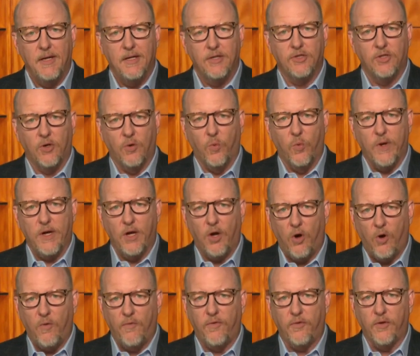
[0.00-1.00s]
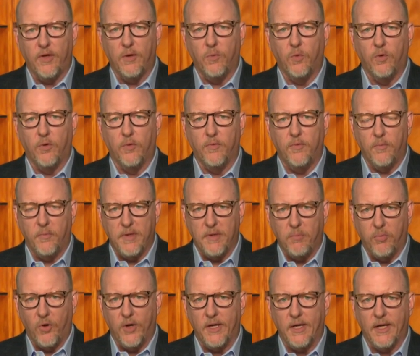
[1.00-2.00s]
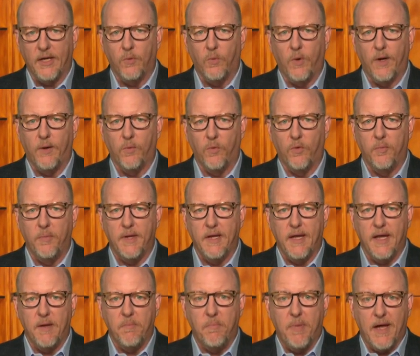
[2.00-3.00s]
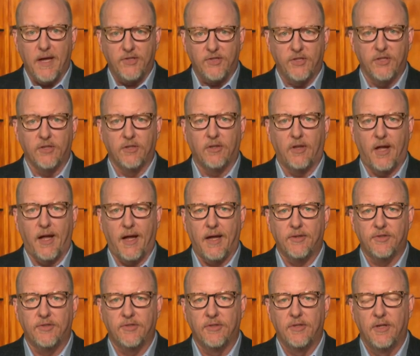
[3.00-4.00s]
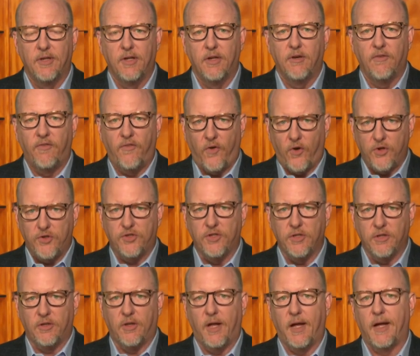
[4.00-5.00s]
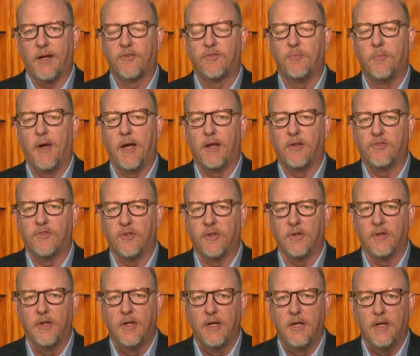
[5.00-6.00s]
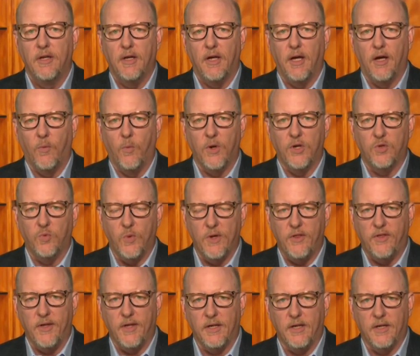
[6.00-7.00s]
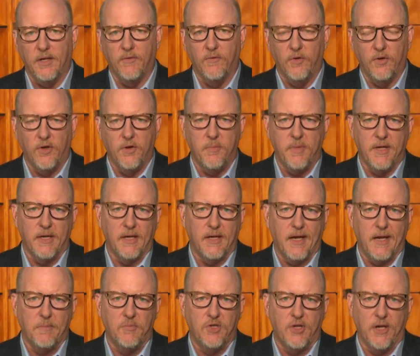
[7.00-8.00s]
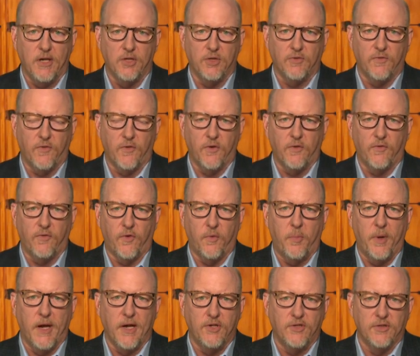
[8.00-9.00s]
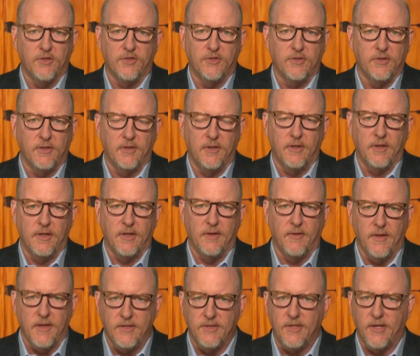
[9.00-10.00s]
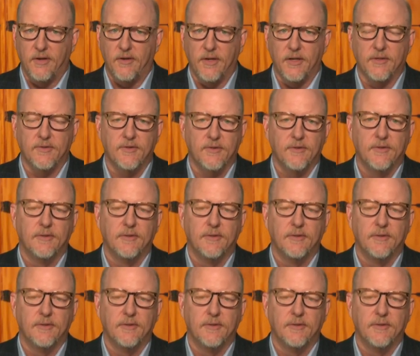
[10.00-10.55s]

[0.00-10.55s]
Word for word: So we hopefully will be bringing what will be a best-in-class, first-in-class medicine, uh, which we think can really be a game changer for, for patients in, in these areas.